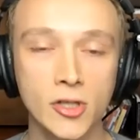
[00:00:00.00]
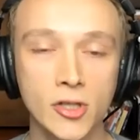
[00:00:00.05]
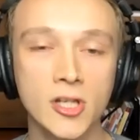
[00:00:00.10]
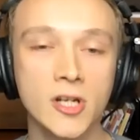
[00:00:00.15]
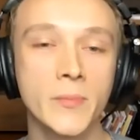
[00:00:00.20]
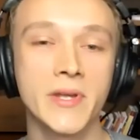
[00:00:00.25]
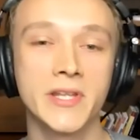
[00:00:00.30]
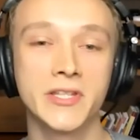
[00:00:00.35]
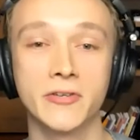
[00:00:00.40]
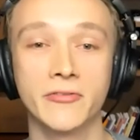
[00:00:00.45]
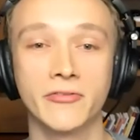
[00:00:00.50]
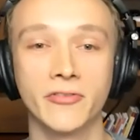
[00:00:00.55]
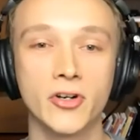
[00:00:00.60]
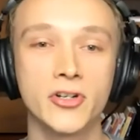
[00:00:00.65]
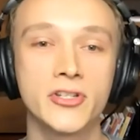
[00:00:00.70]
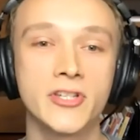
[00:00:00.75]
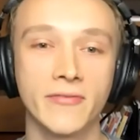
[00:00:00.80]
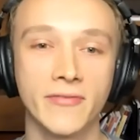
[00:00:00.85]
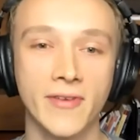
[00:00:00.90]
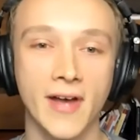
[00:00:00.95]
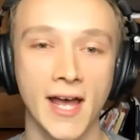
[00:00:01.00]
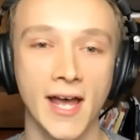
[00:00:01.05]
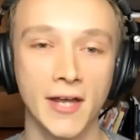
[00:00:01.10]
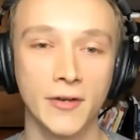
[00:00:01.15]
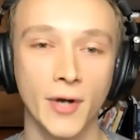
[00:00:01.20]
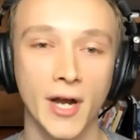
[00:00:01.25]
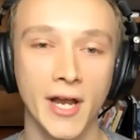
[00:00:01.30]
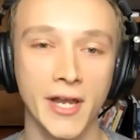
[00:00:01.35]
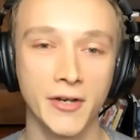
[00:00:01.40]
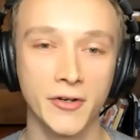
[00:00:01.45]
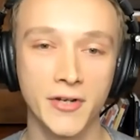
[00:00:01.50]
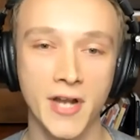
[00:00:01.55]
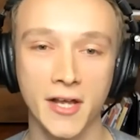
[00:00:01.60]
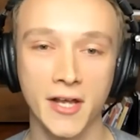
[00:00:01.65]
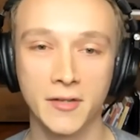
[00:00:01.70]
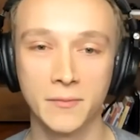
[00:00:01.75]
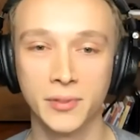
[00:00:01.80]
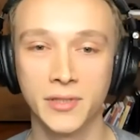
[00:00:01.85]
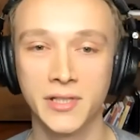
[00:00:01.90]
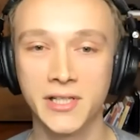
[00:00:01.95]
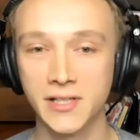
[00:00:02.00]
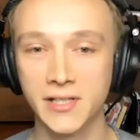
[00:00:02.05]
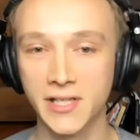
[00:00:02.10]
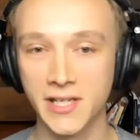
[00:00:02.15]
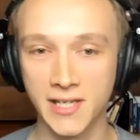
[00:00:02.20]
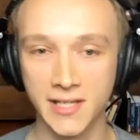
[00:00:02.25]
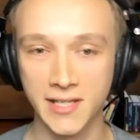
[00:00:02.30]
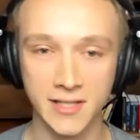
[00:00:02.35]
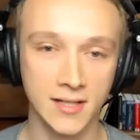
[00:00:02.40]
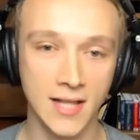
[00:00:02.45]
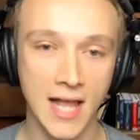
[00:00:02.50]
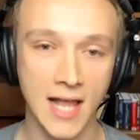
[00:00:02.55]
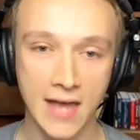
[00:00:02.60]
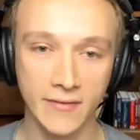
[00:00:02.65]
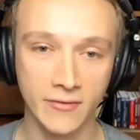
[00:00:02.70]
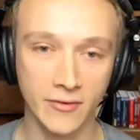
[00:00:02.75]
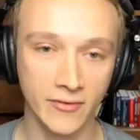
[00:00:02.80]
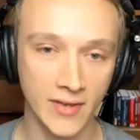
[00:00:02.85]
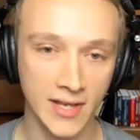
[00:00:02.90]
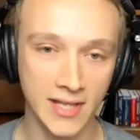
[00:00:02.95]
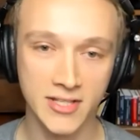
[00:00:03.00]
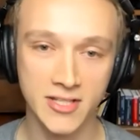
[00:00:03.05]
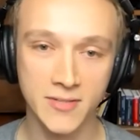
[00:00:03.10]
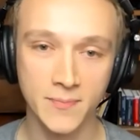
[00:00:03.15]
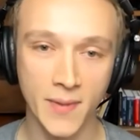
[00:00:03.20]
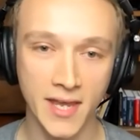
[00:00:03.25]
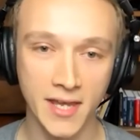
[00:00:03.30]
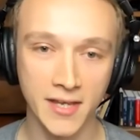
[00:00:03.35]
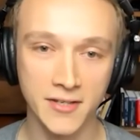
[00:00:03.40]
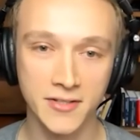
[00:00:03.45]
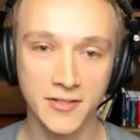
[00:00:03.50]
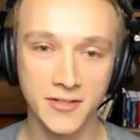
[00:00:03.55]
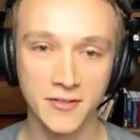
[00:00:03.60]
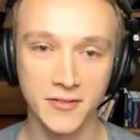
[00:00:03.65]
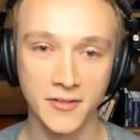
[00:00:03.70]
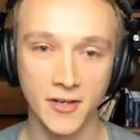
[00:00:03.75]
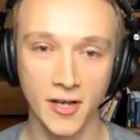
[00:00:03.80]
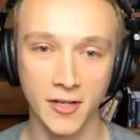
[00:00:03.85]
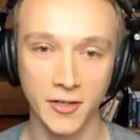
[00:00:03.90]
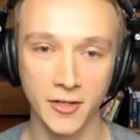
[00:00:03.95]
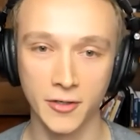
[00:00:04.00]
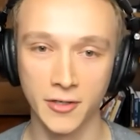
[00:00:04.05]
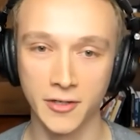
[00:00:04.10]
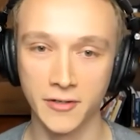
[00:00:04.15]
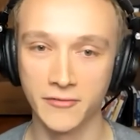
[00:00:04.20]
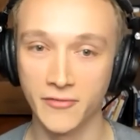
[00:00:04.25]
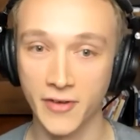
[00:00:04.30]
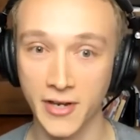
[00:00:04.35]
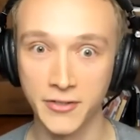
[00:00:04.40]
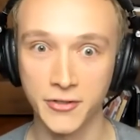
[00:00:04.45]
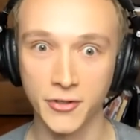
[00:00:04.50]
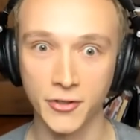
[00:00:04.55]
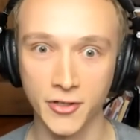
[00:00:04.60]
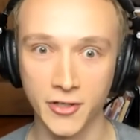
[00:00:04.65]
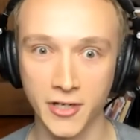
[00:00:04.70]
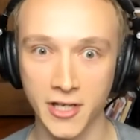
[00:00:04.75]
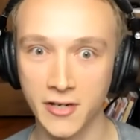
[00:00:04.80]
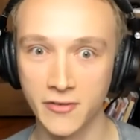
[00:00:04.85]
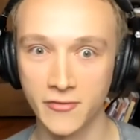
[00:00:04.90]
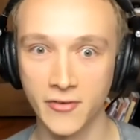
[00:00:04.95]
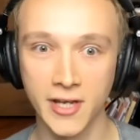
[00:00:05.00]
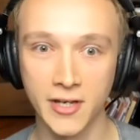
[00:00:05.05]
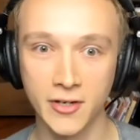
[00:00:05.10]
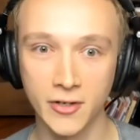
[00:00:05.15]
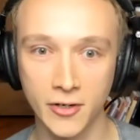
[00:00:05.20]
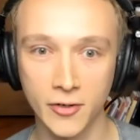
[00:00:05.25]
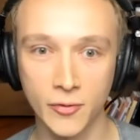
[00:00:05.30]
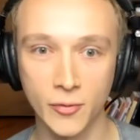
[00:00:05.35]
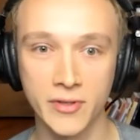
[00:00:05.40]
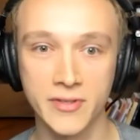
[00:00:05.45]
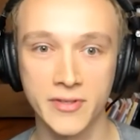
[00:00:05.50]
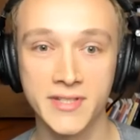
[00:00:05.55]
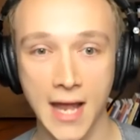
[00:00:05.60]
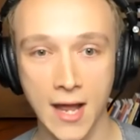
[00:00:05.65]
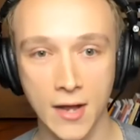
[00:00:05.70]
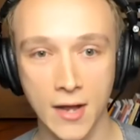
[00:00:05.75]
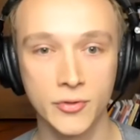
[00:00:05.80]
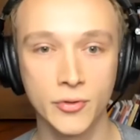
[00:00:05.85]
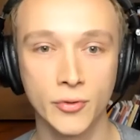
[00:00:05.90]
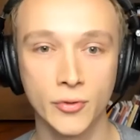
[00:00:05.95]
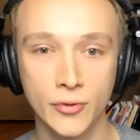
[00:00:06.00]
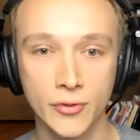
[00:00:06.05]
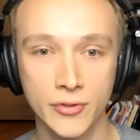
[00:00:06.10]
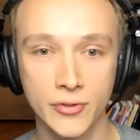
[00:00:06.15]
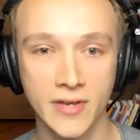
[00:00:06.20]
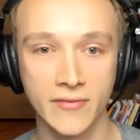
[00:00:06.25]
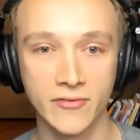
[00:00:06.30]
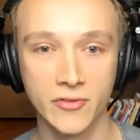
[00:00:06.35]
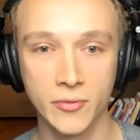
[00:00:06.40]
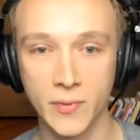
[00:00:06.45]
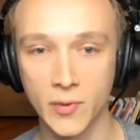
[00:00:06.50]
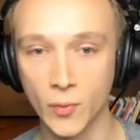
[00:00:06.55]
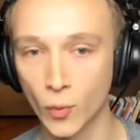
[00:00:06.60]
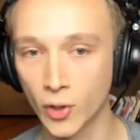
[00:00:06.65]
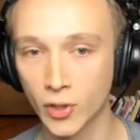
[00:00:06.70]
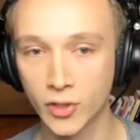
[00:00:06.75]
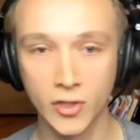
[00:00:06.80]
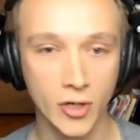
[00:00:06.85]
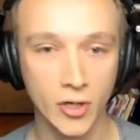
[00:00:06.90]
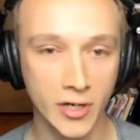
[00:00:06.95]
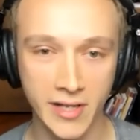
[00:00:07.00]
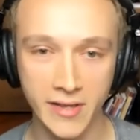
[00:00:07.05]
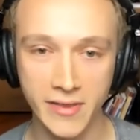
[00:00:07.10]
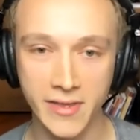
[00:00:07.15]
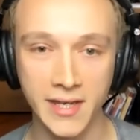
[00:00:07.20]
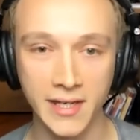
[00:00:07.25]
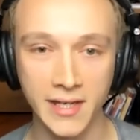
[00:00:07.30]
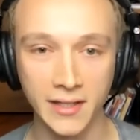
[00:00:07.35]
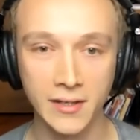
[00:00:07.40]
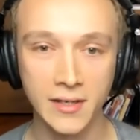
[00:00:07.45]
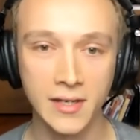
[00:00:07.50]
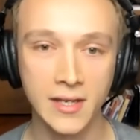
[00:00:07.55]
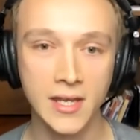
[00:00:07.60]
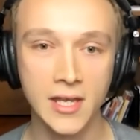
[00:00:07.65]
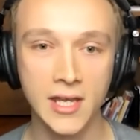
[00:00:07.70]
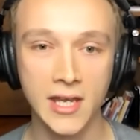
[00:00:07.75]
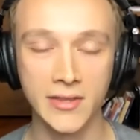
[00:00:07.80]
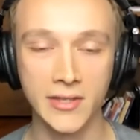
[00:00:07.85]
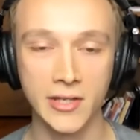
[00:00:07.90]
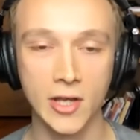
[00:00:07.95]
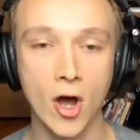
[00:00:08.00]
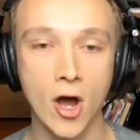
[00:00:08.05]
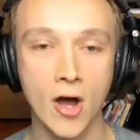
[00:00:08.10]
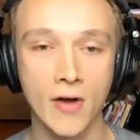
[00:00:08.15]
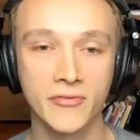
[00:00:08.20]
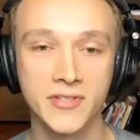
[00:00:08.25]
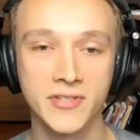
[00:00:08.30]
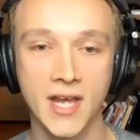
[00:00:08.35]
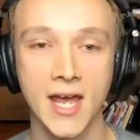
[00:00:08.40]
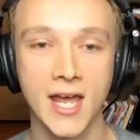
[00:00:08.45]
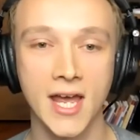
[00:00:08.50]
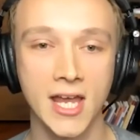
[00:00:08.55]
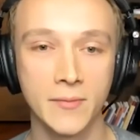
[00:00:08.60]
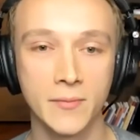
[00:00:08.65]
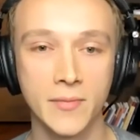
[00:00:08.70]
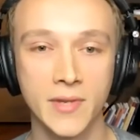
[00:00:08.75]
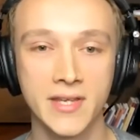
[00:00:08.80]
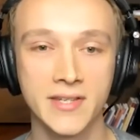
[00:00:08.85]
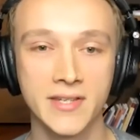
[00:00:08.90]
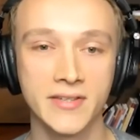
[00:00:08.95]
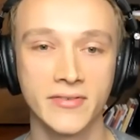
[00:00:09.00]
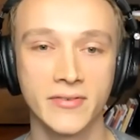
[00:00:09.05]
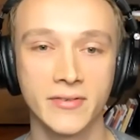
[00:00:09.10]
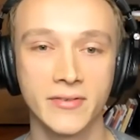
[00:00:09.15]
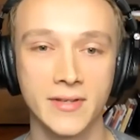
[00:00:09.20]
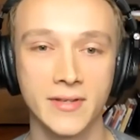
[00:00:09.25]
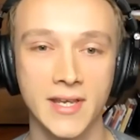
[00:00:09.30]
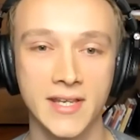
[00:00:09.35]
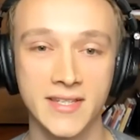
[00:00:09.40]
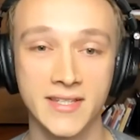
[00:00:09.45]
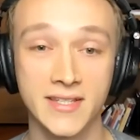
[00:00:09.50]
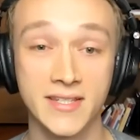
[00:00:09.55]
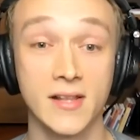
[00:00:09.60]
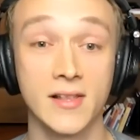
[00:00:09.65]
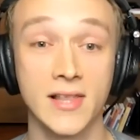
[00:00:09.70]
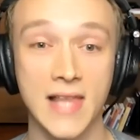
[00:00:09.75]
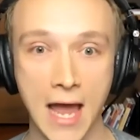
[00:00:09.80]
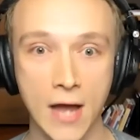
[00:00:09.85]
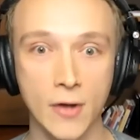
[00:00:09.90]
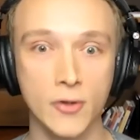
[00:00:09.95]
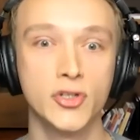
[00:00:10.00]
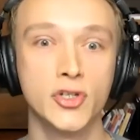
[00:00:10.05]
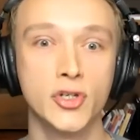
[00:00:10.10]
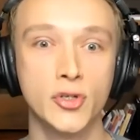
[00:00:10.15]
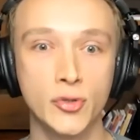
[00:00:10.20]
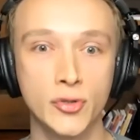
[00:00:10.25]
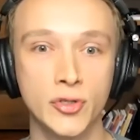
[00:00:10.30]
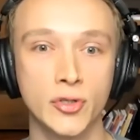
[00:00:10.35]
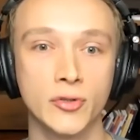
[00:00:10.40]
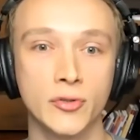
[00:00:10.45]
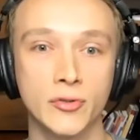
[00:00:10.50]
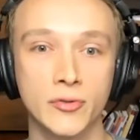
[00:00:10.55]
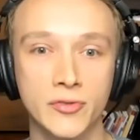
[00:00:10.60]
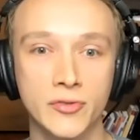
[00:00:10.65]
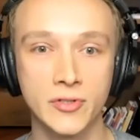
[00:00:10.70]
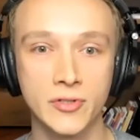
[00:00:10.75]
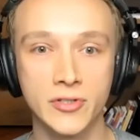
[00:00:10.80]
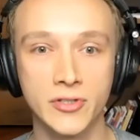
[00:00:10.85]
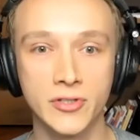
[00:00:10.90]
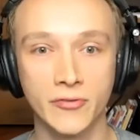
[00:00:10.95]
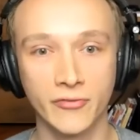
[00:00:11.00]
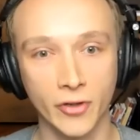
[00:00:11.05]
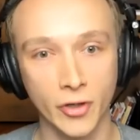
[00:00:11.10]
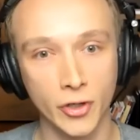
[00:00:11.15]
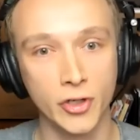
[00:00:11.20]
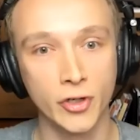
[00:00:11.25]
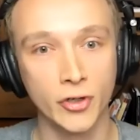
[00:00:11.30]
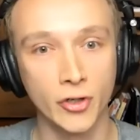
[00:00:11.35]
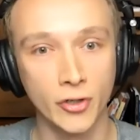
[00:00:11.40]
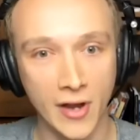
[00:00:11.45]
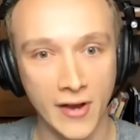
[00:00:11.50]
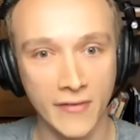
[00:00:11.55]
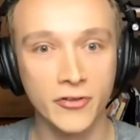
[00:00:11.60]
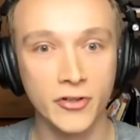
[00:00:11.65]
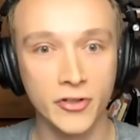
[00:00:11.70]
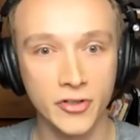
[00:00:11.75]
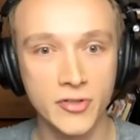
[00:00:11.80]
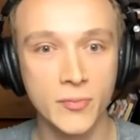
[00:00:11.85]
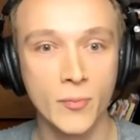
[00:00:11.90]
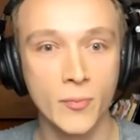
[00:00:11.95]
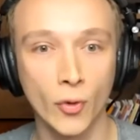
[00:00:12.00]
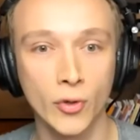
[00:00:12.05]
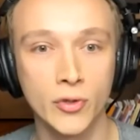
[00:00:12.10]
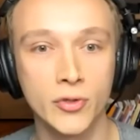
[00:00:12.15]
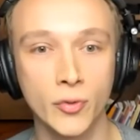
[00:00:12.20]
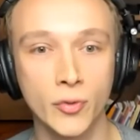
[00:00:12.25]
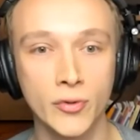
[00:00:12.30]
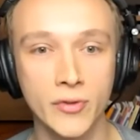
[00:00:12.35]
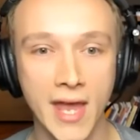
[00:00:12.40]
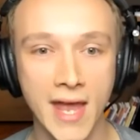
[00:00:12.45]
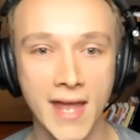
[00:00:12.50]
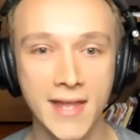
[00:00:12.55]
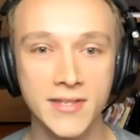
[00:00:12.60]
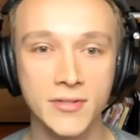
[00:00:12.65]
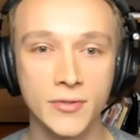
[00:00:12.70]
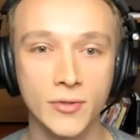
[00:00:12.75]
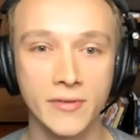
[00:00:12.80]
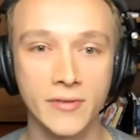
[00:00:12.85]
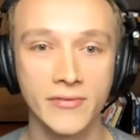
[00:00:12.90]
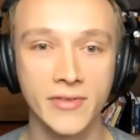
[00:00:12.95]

a little bit diversified, right? You're not completely in the live event space. Uh, you're an inventor, an innovator with sound tools. Have you been working on anything? in the off time? Has has this allowed you to divert your efforts more toward that sort of